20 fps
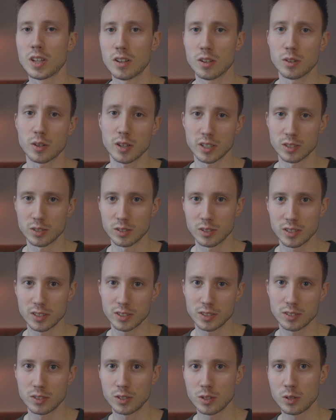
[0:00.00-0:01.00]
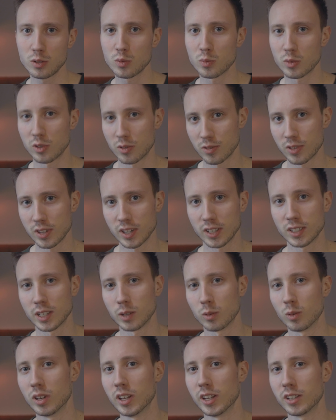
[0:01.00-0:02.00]
Okay, so there's 2 more things I
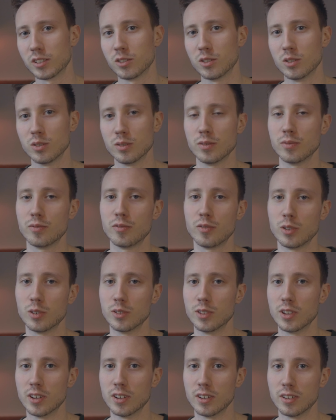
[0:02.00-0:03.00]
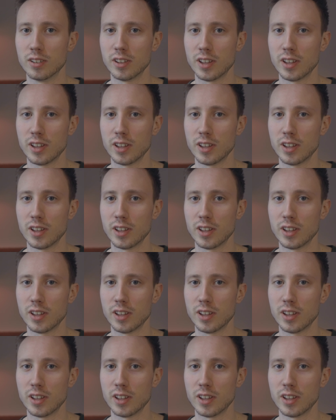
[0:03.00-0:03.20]
would like to do for the